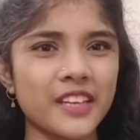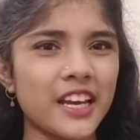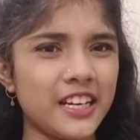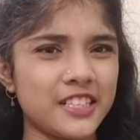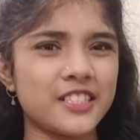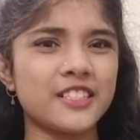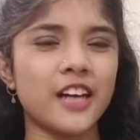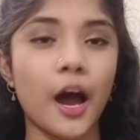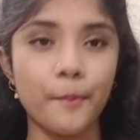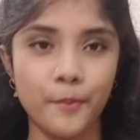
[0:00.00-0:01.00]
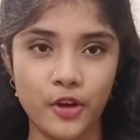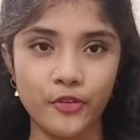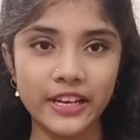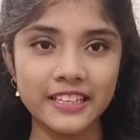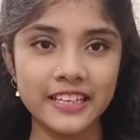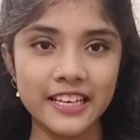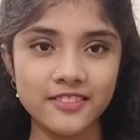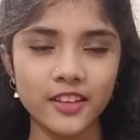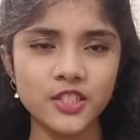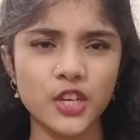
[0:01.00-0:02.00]
Is American
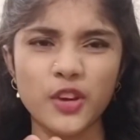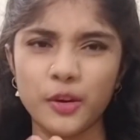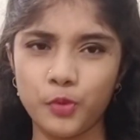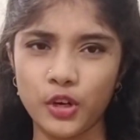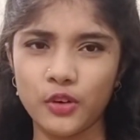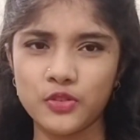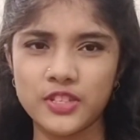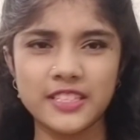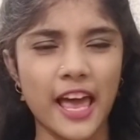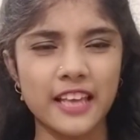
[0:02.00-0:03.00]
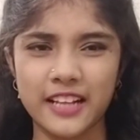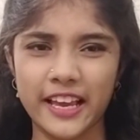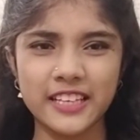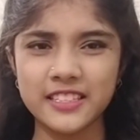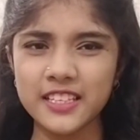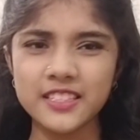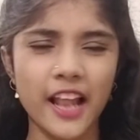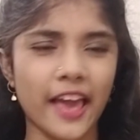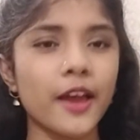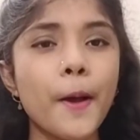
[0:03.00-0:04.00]
accent. You can pronounce this as like
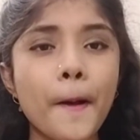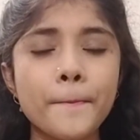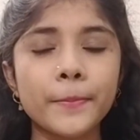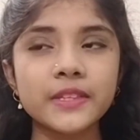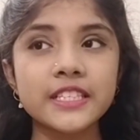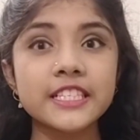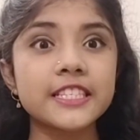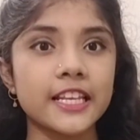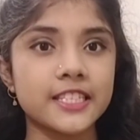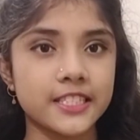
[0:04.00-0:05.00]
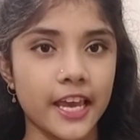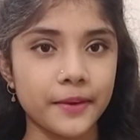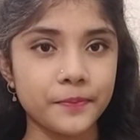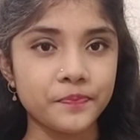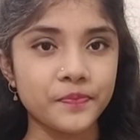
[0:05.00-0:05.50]
Saturday.